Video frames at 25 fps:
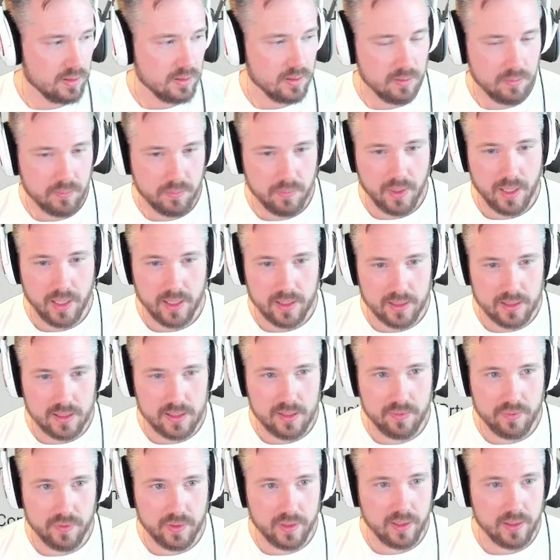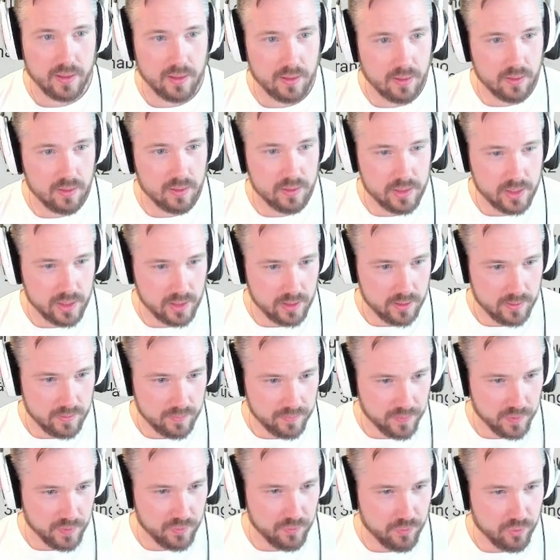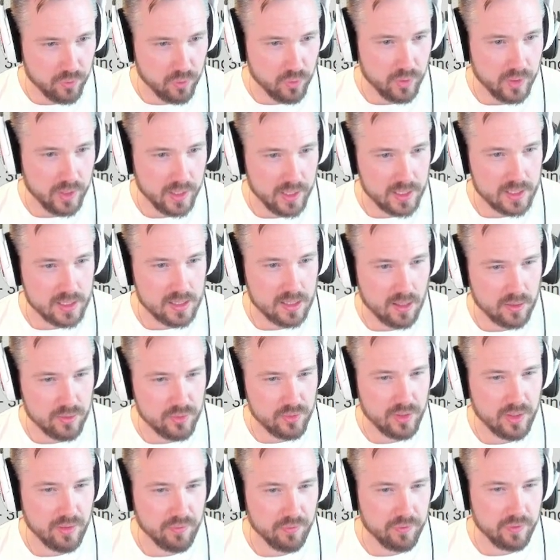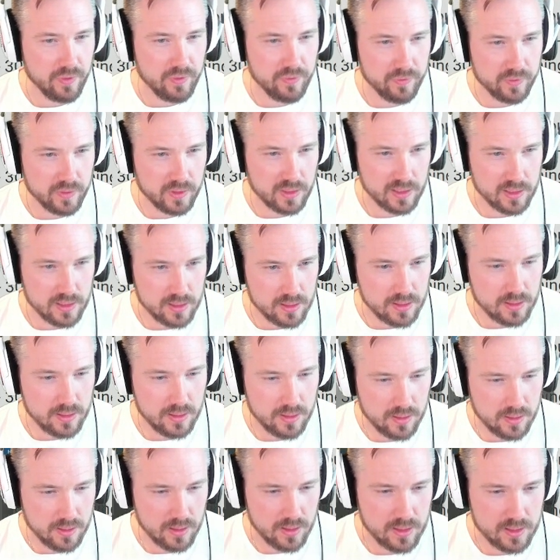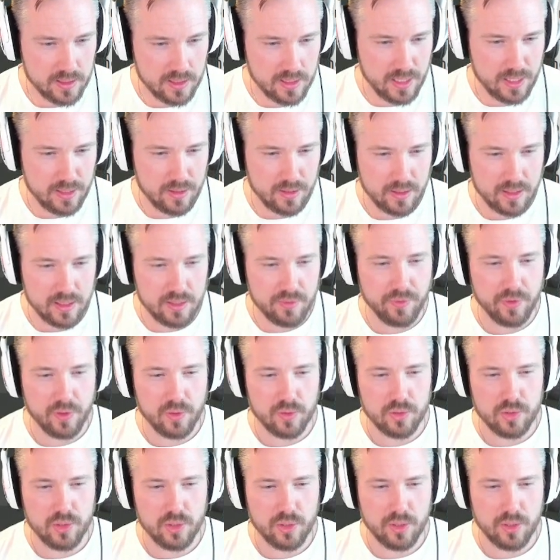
Man, this thing... Also, 4x 150s. Isn't that this thing also going